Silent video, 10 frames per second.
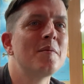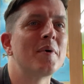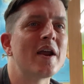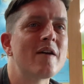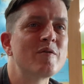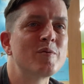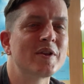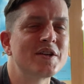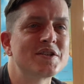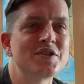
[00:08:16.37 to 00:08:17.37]
but every
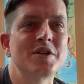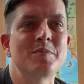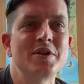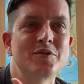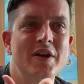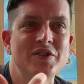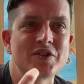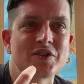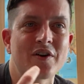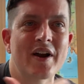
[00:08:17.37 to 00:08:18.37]
relationship he tries to
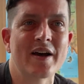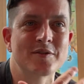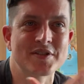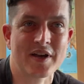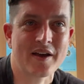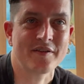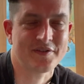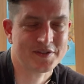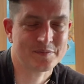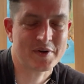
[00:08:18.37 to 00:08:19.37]
start outside of
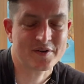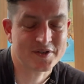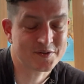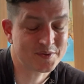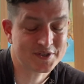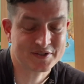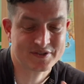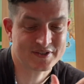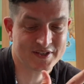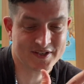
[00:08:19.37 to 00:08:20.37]
his marriage, which
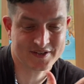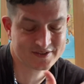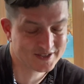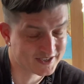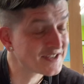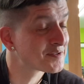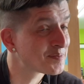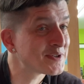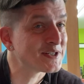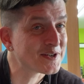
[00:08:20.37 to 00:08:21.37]
it gets
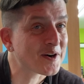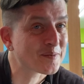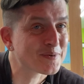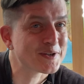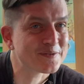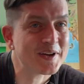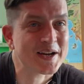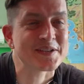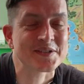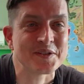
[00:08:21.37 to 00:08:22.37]
pretty dark pretty
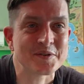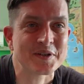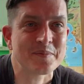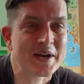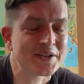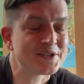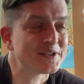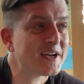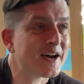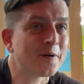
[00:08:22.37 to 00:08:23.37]
fast, and you can
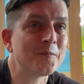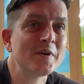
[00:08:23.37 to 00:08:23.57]
imagine how.